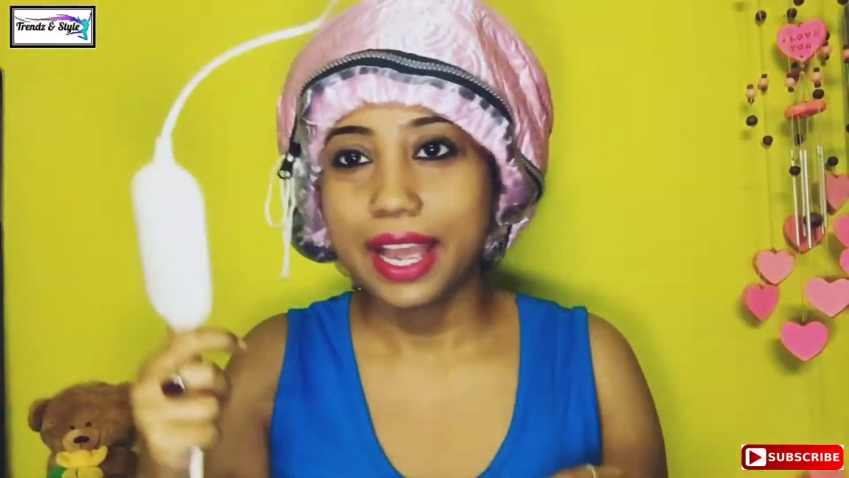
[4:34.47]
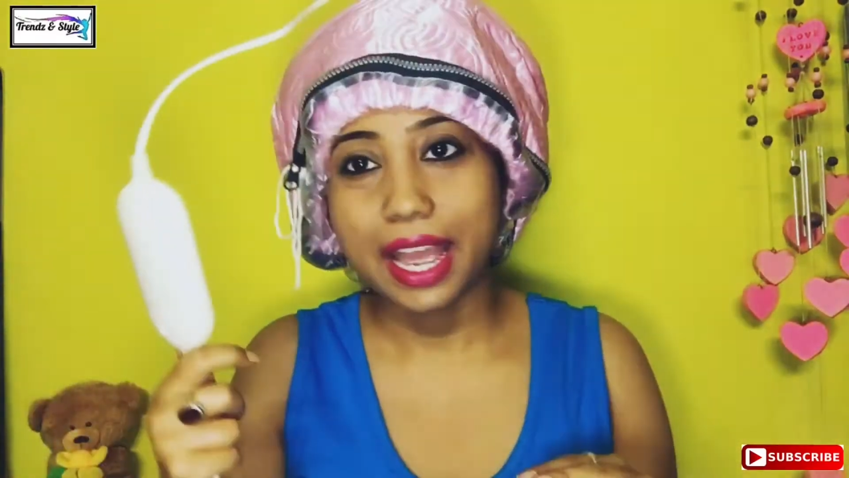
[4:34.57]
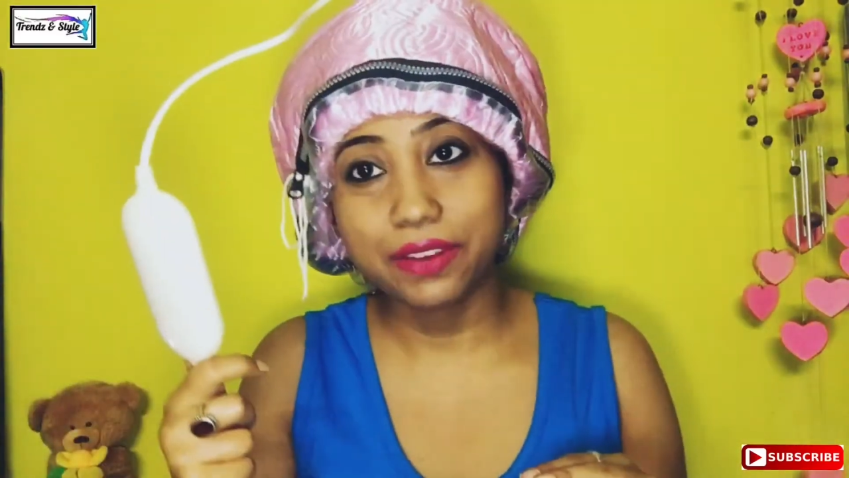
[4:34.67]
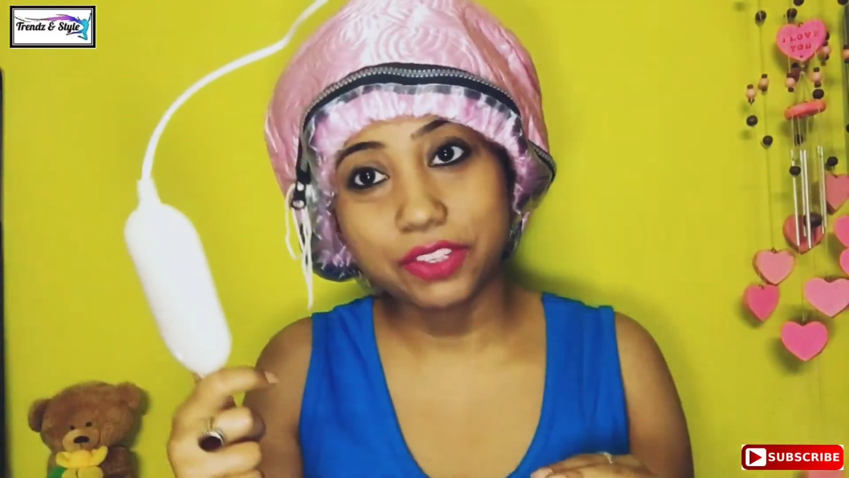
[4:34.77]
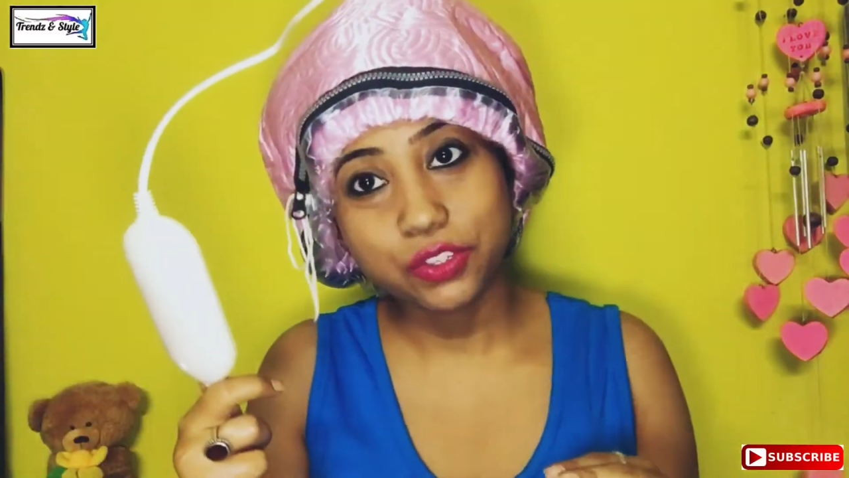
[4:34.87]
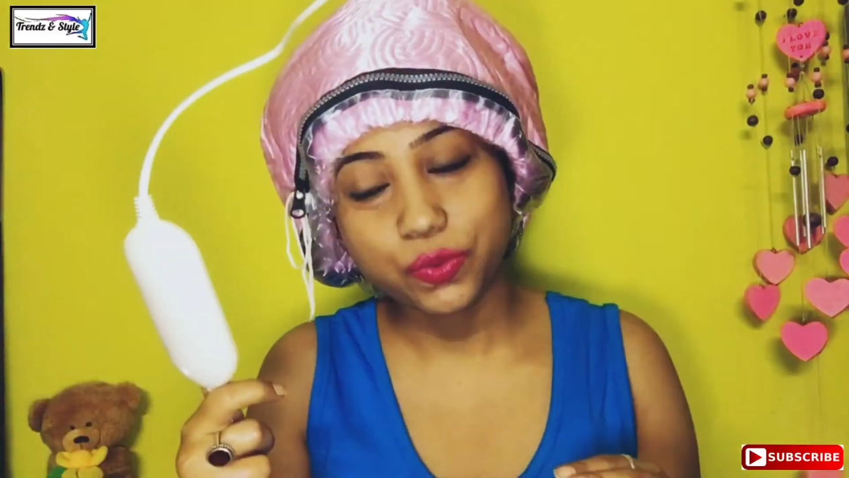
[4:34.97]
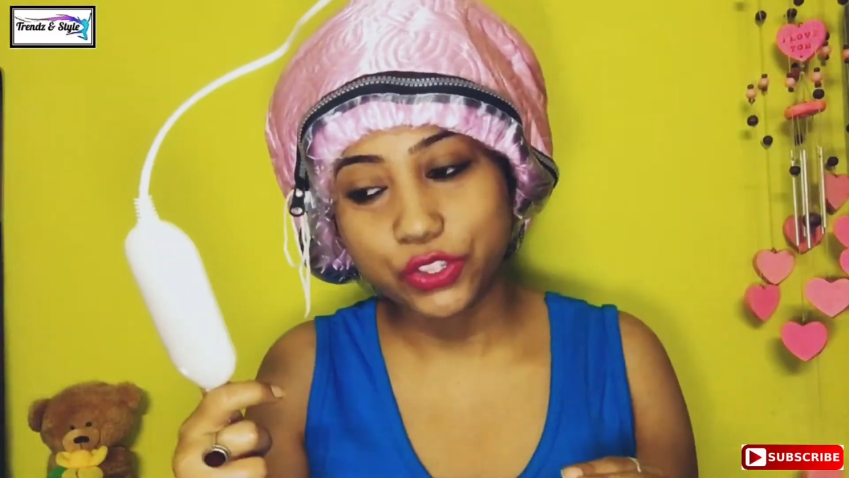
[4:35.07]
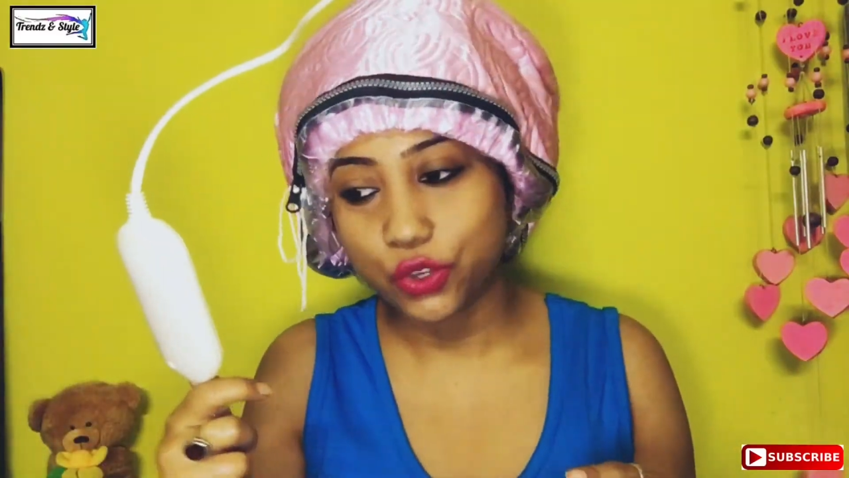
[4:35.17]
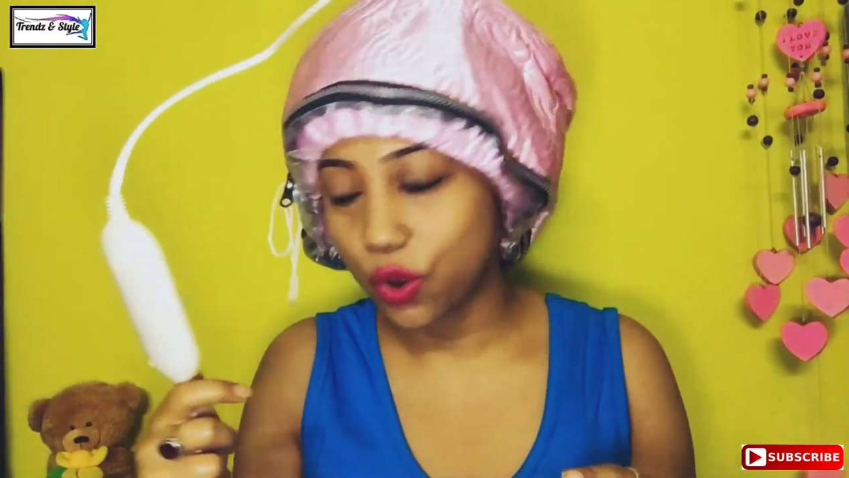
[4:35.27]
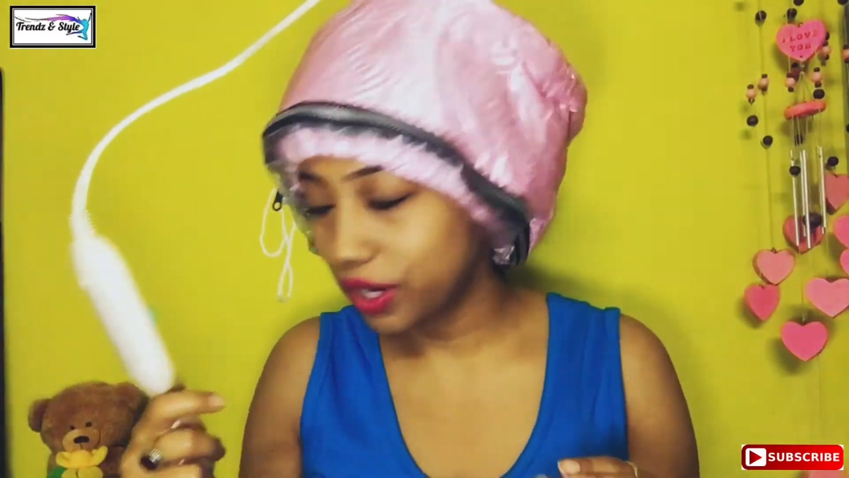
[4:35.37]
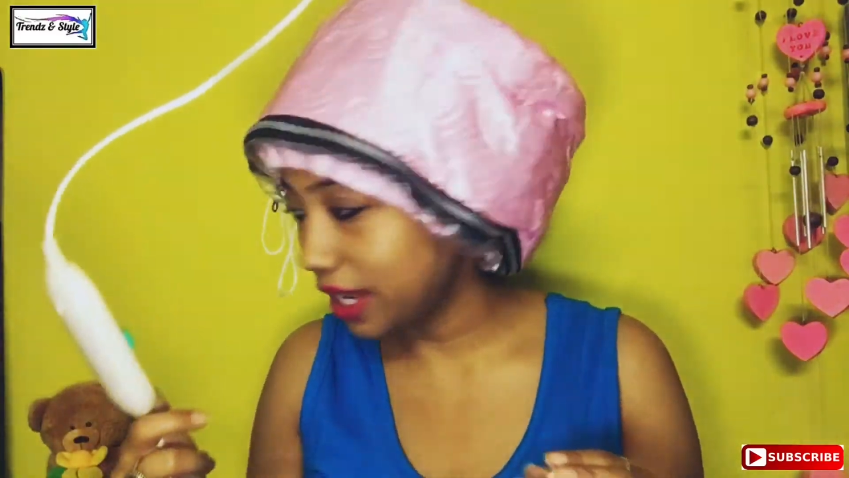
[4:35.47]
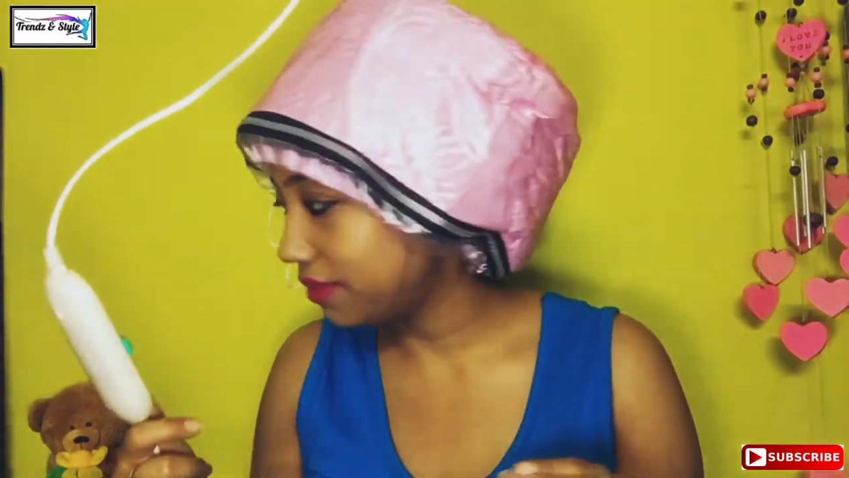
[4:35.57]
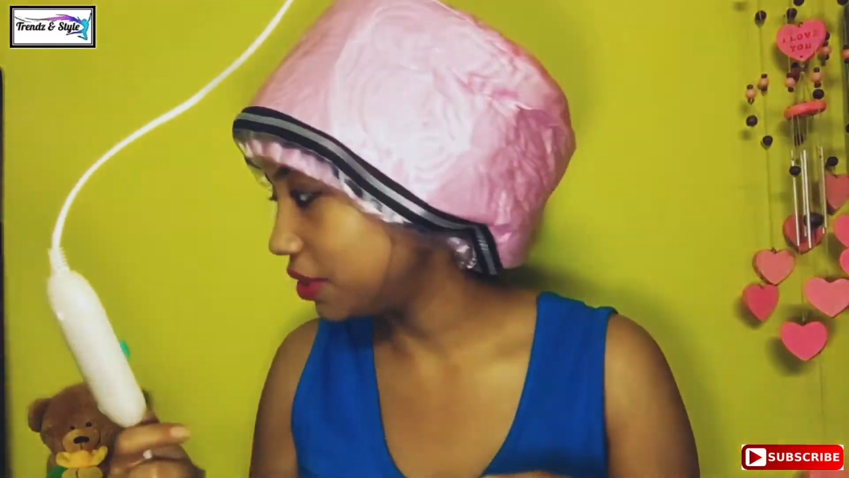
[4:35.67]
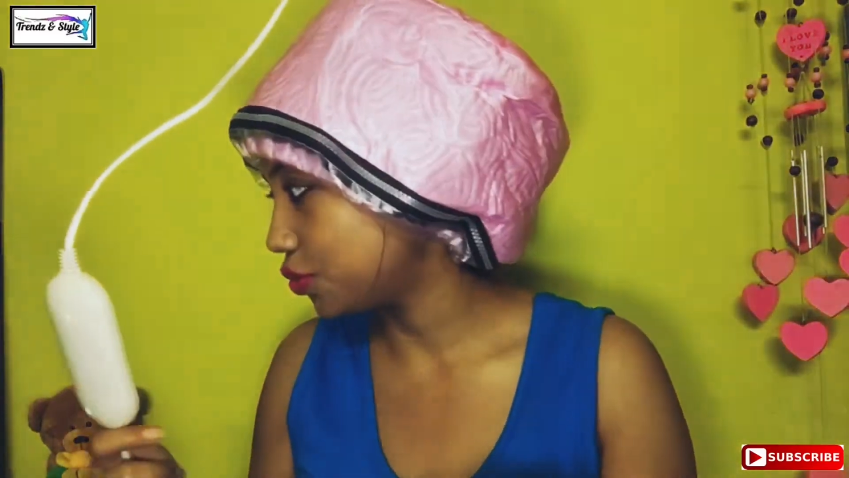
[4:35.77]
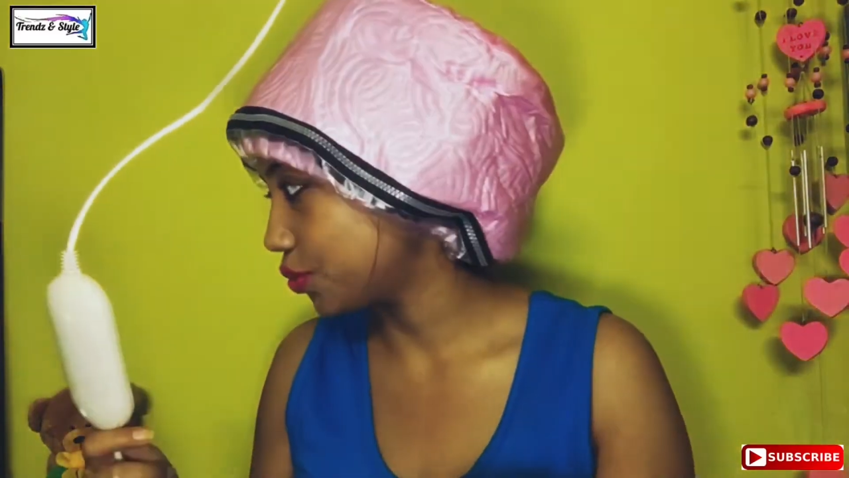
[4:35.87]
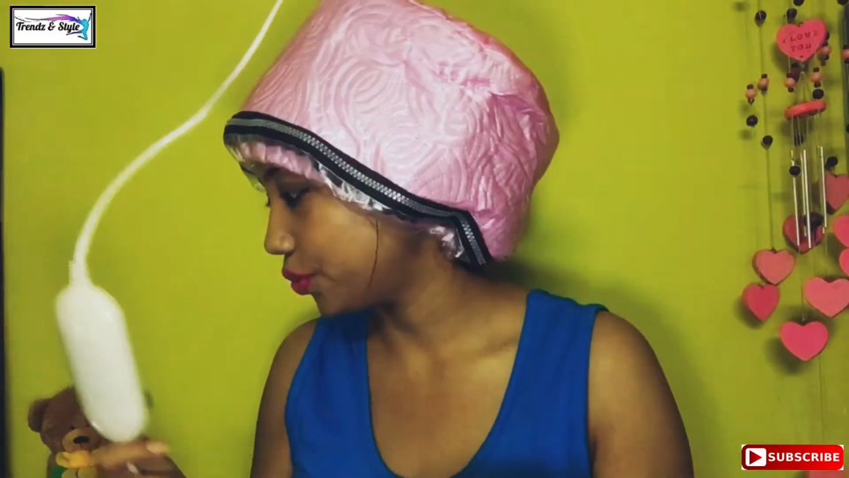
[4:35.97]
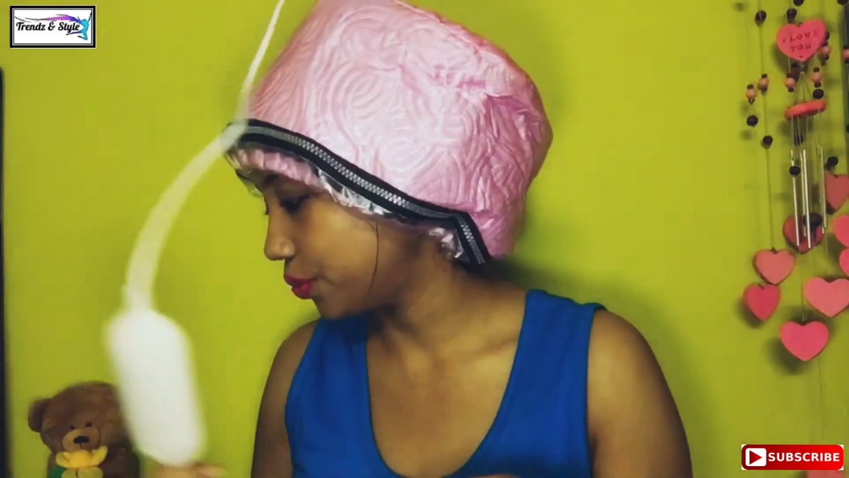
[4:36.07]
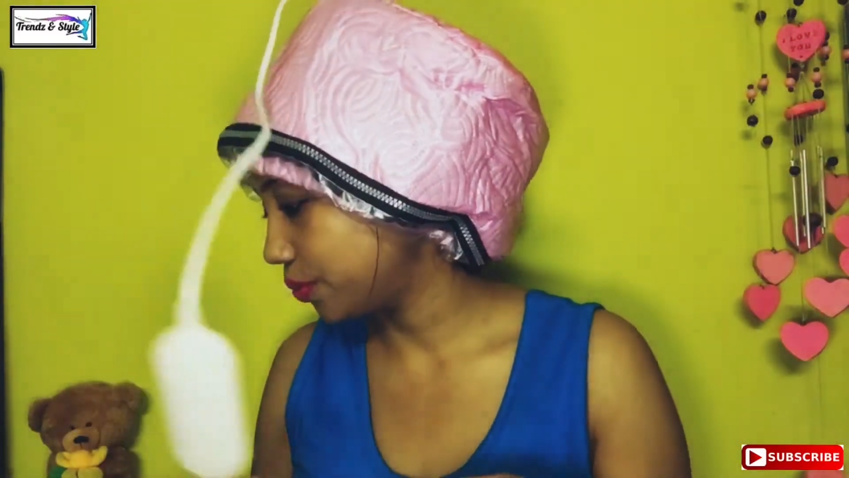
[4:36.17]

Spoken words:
and we'll switch on and we'll show you.